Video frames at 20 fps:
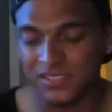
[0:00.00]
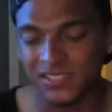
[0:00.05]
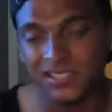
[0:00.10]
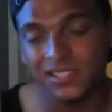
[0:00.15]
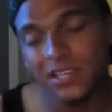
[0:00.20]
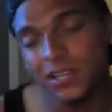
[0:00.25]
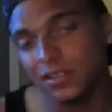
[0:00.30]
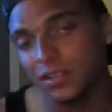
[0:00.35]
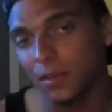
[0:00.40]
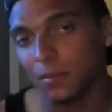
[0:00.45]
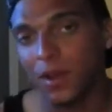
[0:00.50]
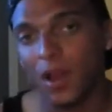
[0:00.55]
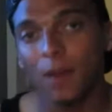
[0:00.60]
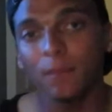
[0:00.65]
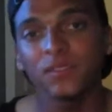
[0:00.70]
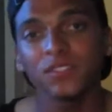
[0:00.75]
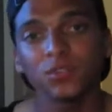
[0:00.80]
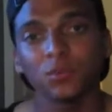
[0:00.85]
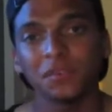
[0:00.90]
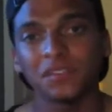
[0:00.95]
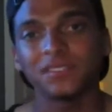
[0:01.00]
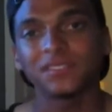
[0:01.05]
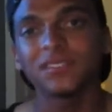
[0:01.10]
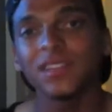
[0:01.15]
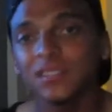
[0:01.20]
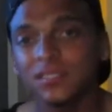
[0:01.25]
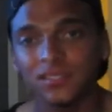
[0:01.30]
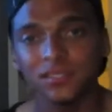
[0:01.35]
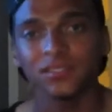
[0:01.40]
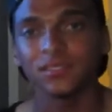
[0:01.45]
seeing them come into
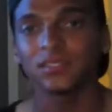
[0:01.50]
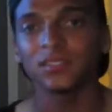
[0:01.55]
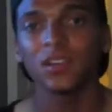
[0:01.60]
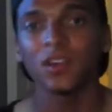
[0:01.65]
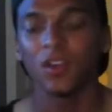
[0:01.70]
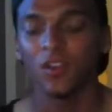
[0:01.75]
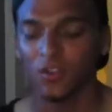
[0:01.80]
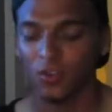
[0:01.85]
existence.